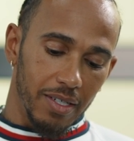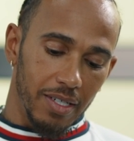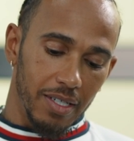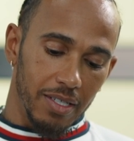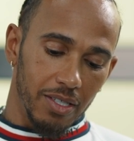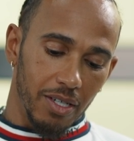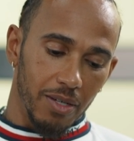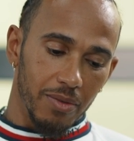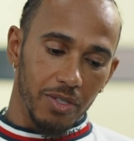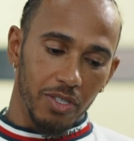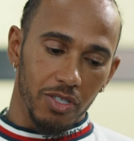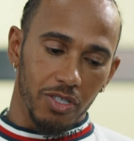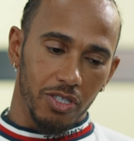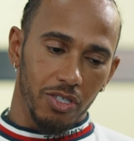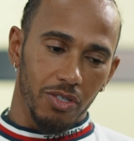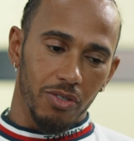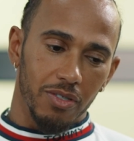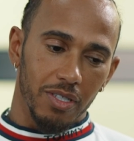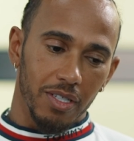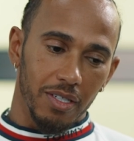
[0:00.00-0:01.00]
In terms of
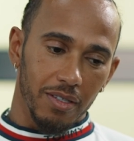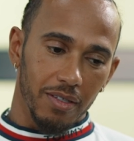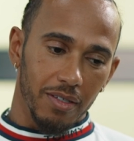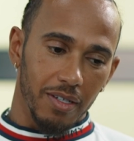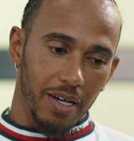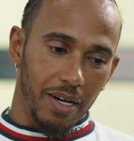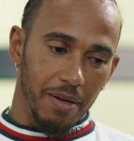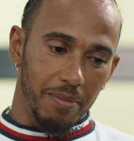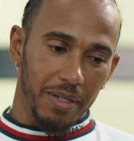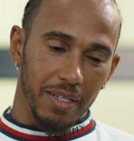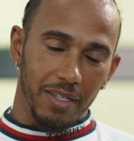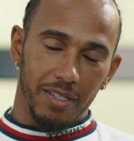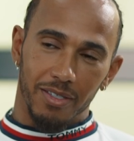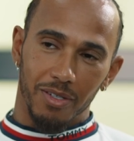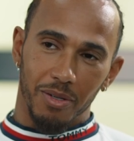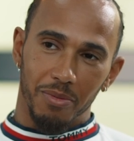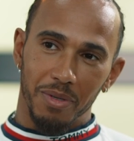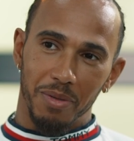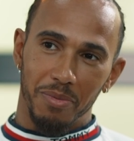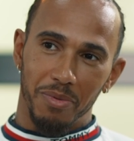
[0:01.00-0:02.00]
choosing, I mean, there's
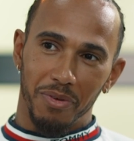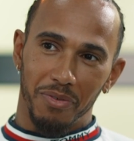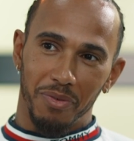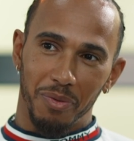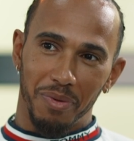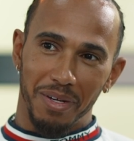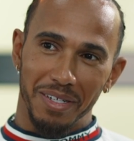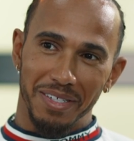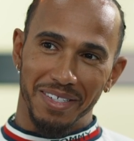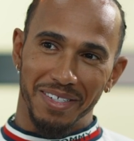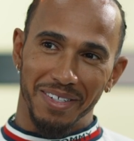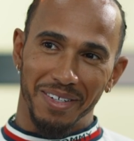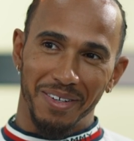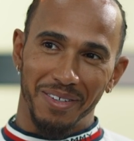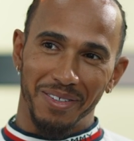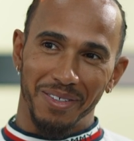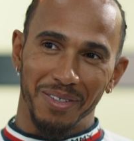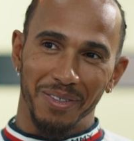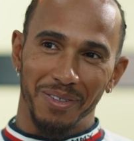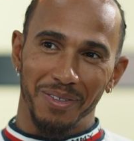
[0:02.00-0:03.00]
so many beautiful places to go
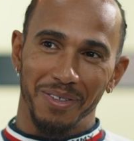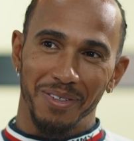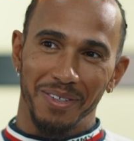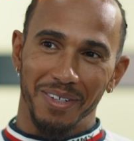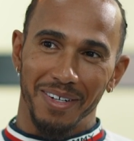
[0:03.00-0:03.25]
to.